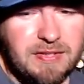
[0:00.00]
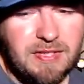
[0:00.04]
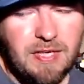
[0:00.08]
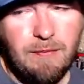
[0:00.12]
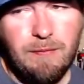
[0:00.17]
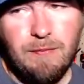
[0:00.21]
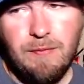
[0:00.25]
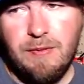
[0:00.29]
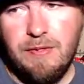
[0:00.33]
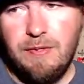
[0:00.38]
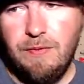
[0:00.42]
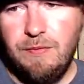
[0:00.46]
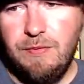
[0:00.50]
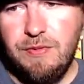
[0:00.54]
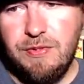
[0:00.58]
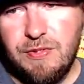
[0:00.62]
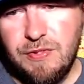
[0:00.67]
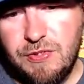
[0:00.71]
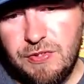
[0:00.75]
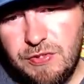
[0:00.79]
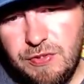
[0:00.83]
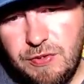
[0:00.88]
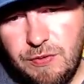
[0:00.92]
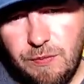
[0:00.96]
really don't use
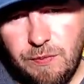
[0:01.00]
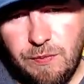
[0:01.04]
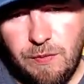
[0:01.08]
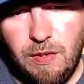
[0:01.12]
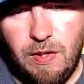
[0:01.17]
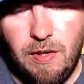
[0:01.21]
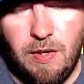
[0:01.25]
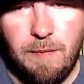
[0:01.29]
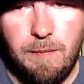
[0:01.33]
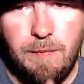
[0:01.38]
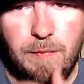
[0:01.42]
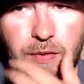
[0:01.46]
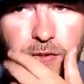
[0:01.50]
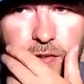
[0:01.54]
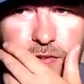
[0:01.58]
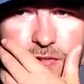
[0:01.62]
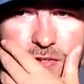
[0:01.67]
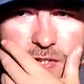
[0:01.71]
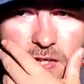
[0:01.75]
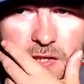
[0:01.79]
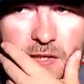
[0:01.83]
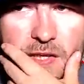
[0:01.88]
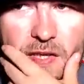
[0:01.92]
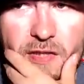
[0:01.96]
a screw lock
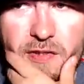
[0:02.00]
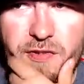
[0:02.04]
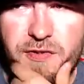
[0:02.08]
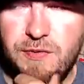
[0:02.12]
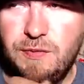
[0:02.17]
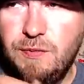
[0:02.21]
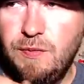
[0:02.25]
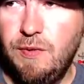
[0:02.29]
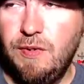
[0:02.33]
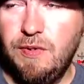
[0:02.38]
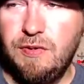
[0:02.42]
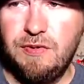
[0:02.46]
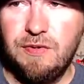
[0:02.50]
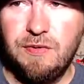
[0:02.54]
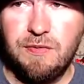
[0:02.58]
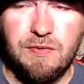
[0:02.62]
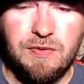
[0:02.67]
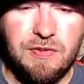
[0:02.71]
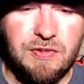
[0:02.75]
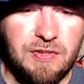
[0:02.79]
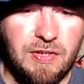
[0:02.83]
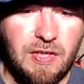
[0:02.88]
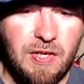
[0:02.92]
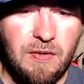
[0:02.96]
much. I like screw locks
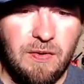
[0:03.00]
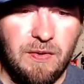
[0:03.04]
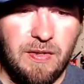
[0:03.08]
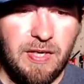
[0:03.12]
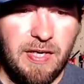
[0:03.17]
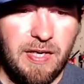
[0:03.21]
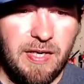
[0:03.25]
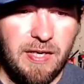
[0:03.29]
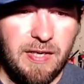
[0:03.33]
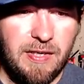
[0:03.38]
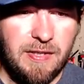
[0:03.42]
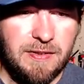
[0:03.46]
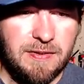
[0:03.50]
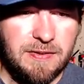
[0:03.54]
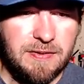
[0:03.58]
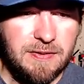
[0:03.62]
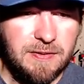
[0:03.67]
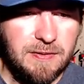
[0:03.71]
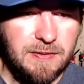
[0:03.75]
on solid heads.